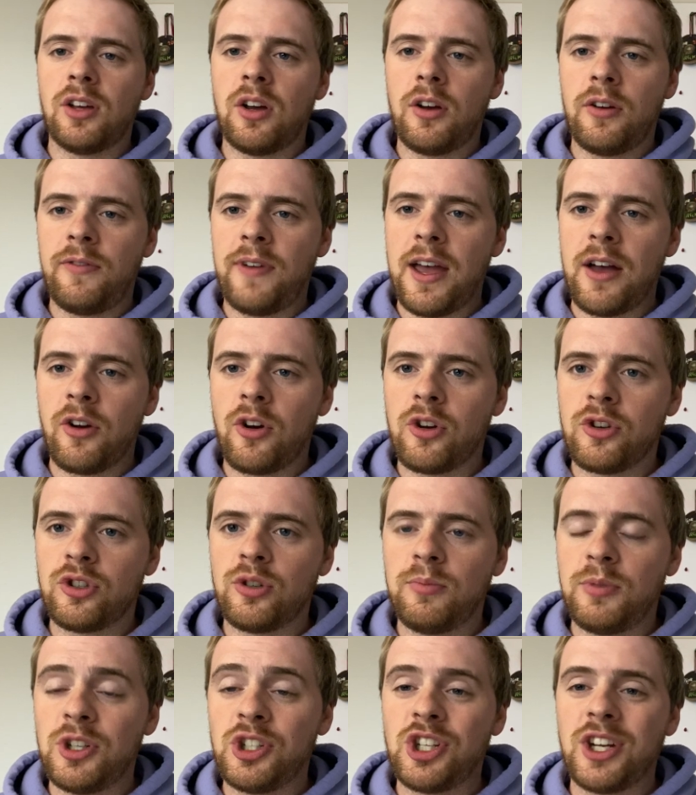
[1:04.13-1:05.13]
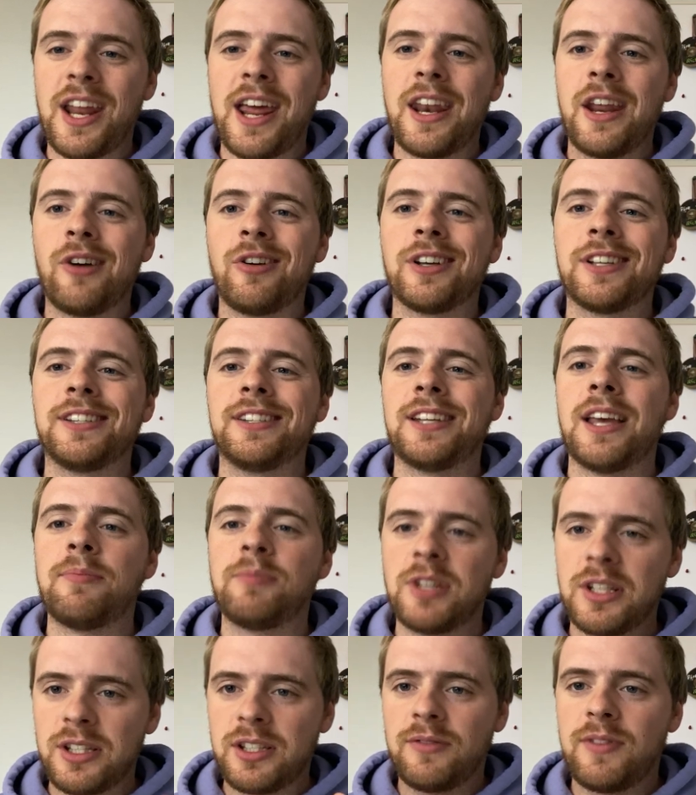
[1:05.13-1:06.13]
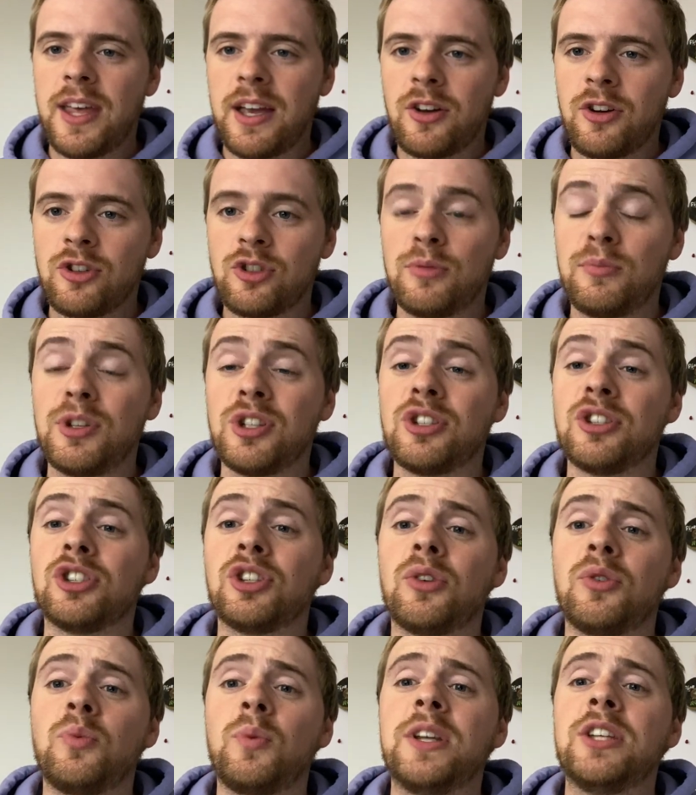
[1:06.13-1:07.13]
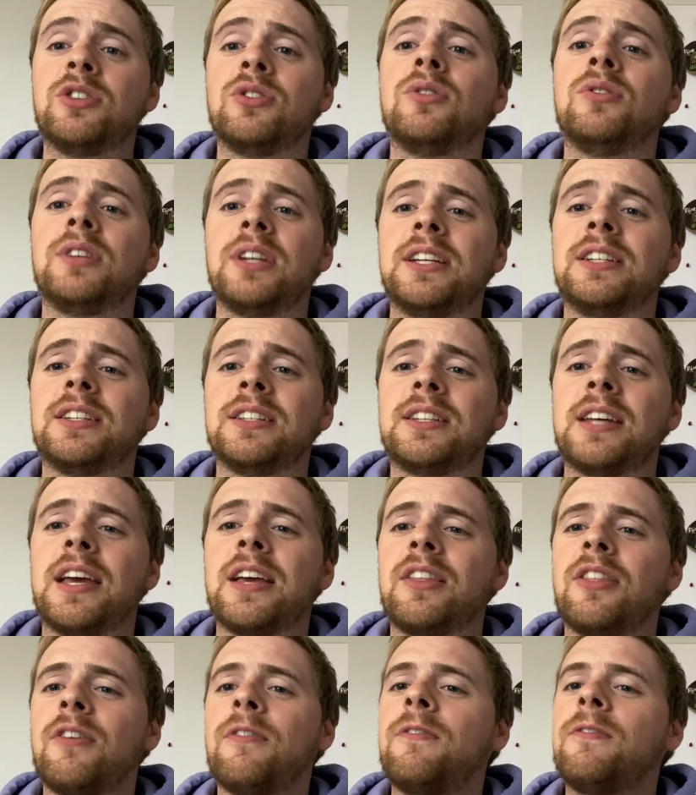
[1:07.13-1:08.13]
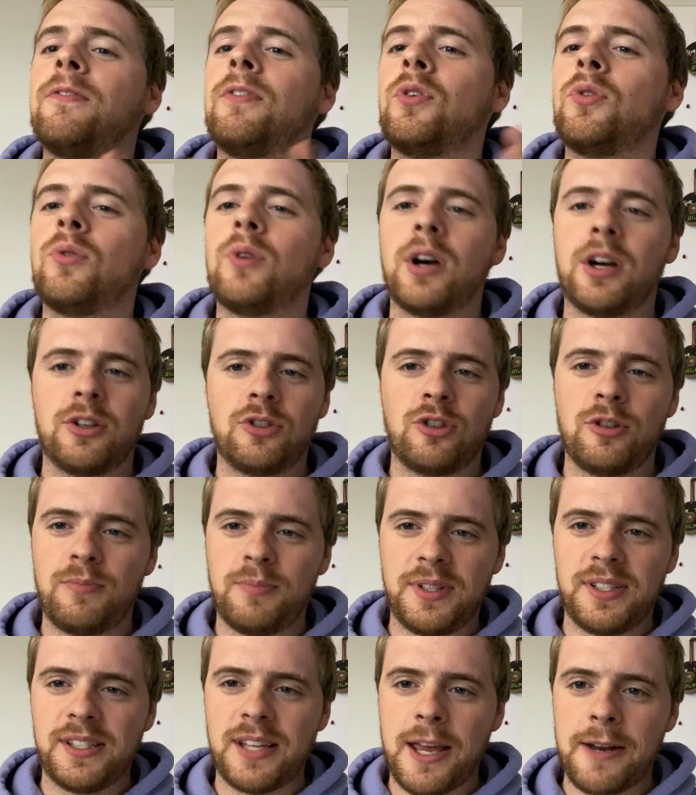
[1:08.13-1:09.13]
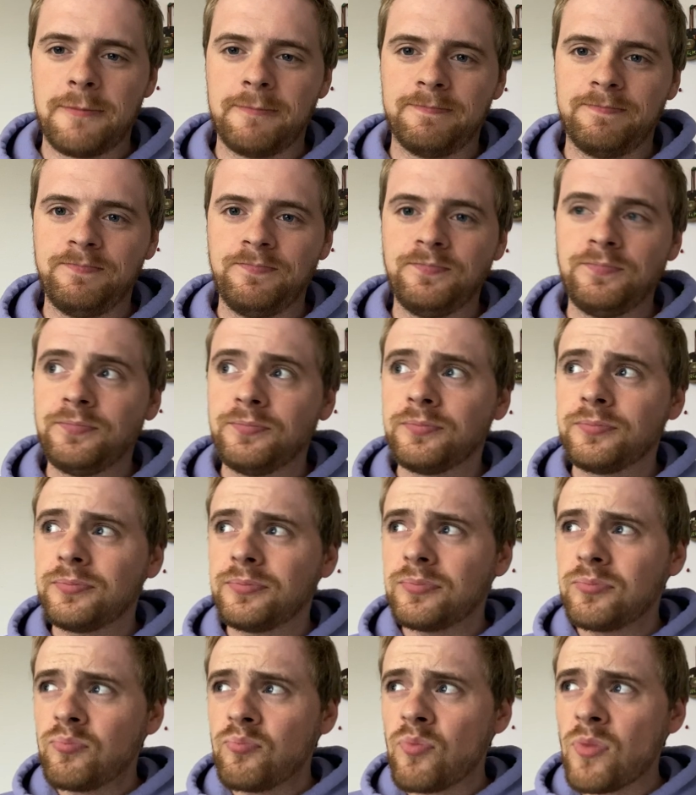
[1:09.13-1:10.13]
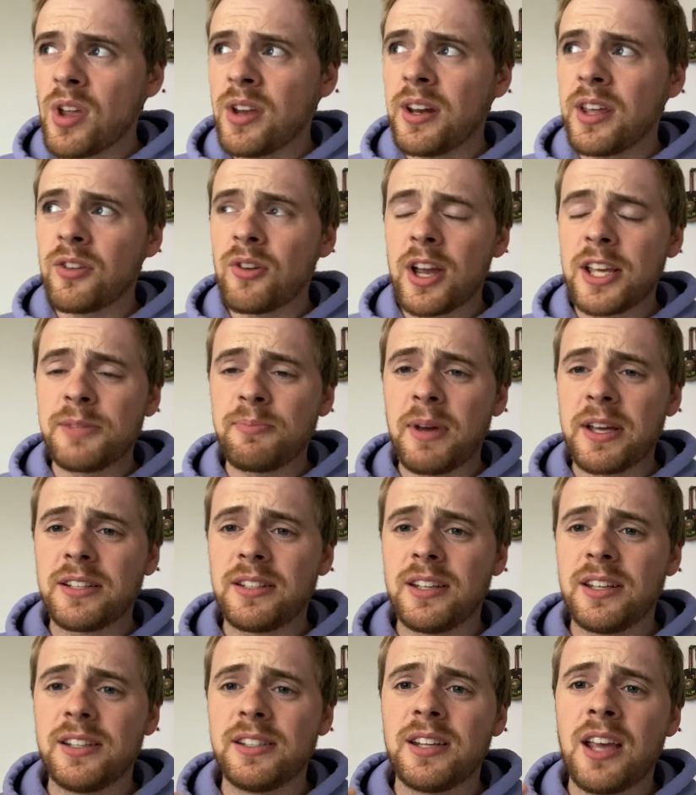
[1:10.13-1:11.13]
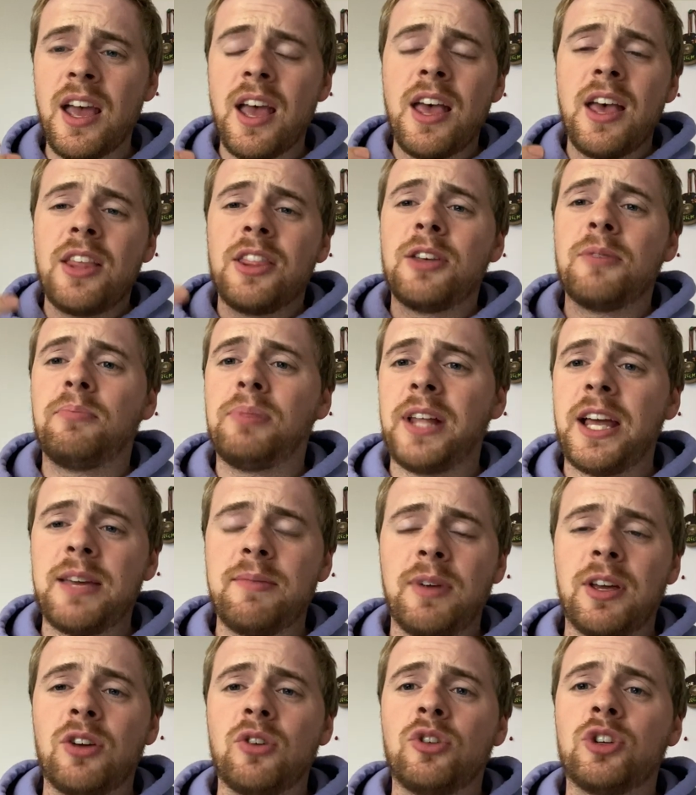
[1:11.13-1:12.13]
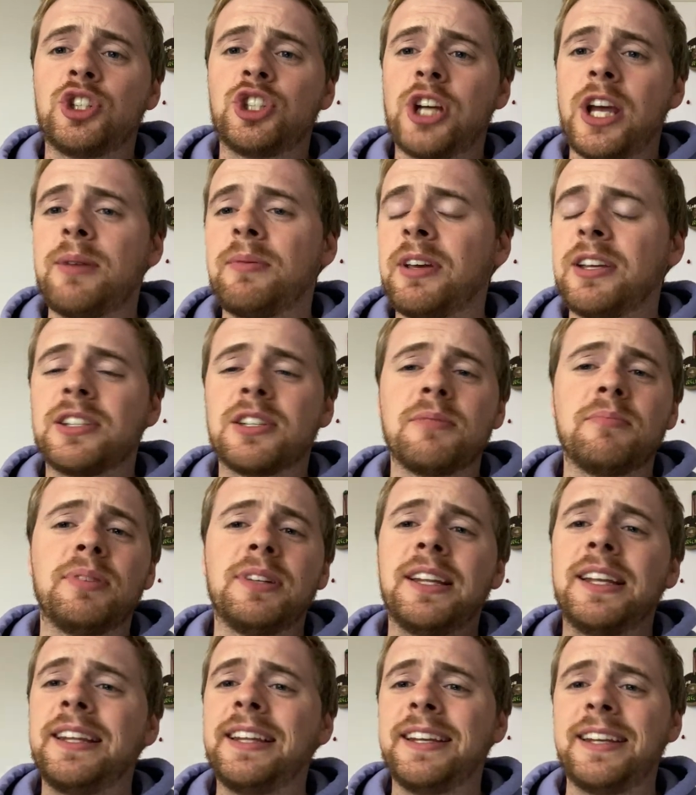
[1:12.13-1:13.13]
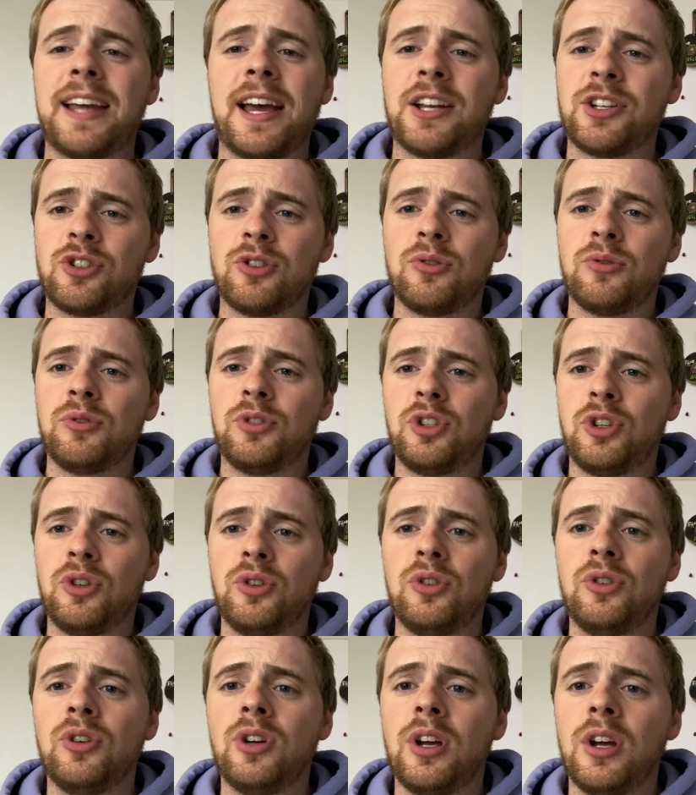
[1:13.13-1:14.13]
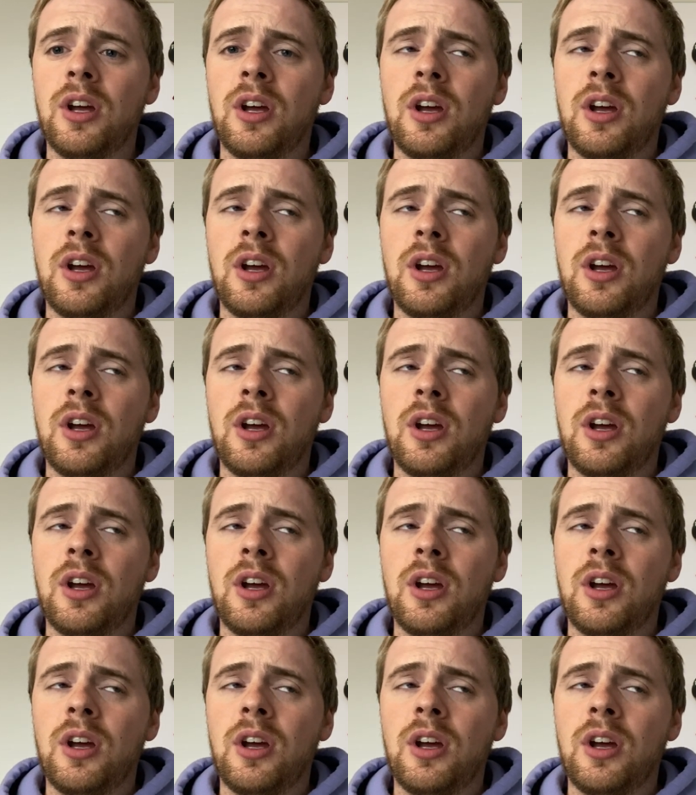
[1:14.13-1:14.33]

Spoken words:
of our contribution and our acceptance of that contribution. So we do need to take the full 100%. Another aspect is the blaming or shaming. It's completely natural to